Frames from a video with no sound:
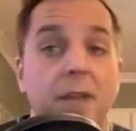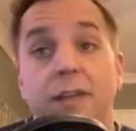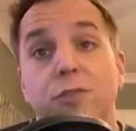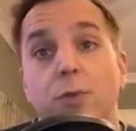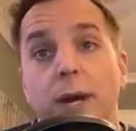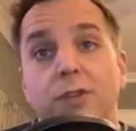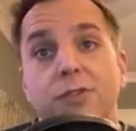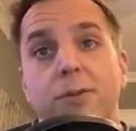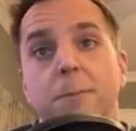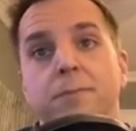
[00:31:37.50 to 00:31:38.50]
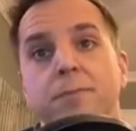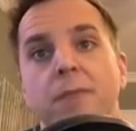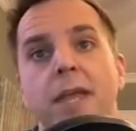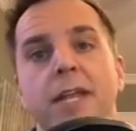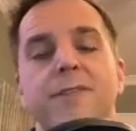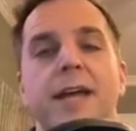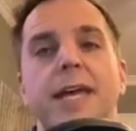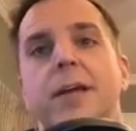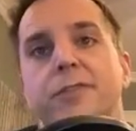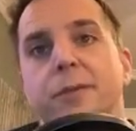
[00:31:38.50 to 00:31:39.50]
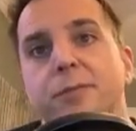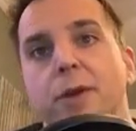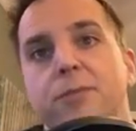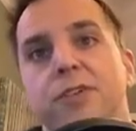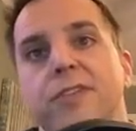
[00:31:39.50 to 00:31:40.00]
Twitch. And if I get enough subscriptions